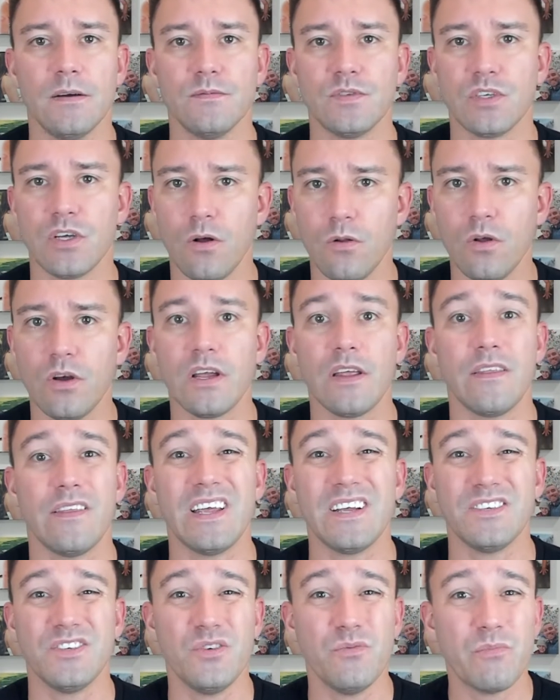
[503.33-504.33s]
to go look at
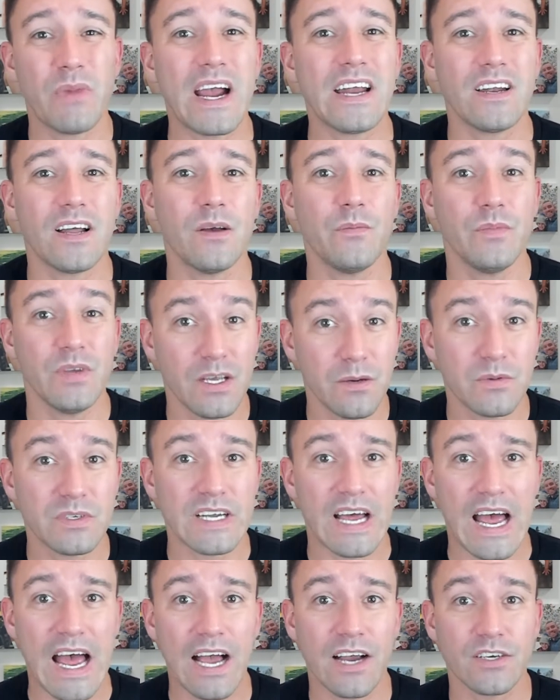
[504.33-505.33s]
things you might not be able
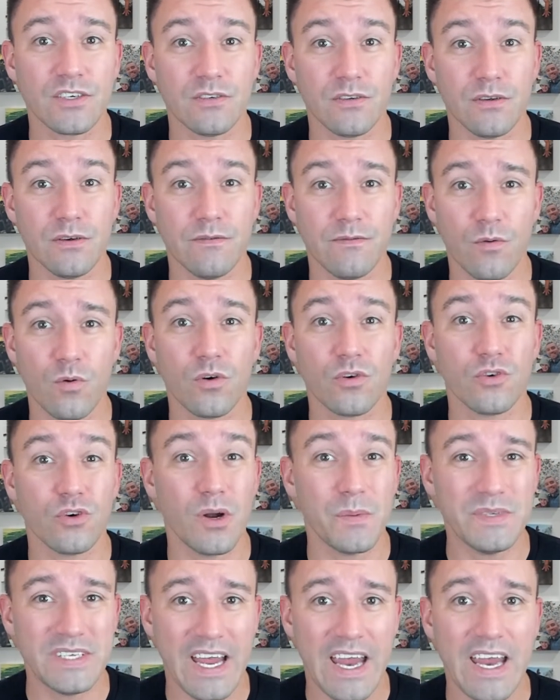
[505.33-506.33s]
to actually afford
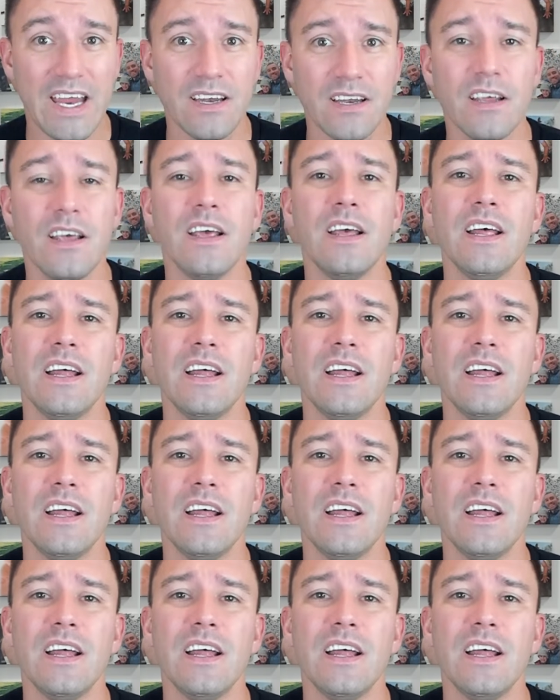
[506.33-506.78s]
or obtain.